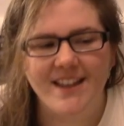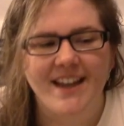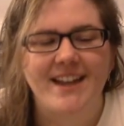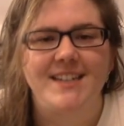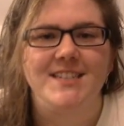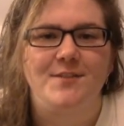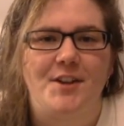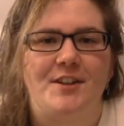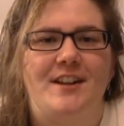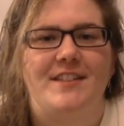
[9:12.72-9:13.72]
and she
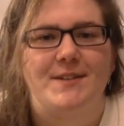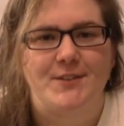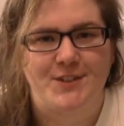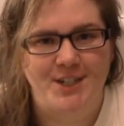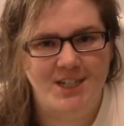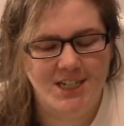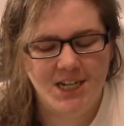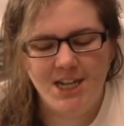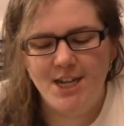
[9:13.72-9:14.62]
figured out that was for her.